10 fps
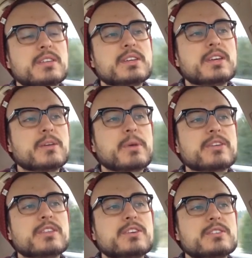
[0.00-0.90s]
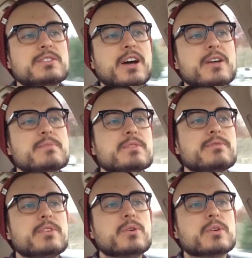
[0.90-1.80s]
thinking about the good times
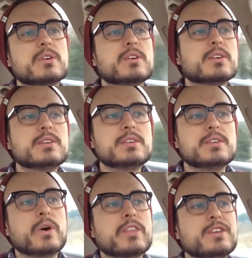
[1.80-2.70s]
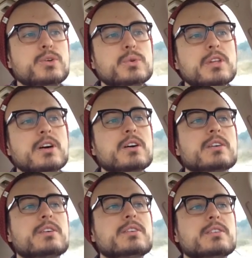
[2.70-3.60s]
of yore while the Yule
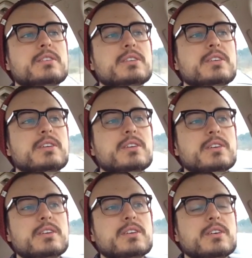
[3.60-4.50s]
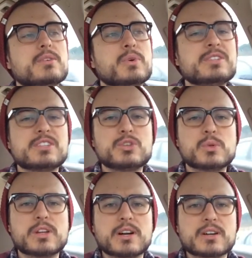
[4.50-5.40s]
log. What is a
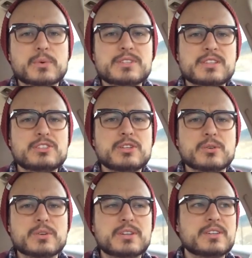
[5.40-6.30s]
Yule log? What does it do?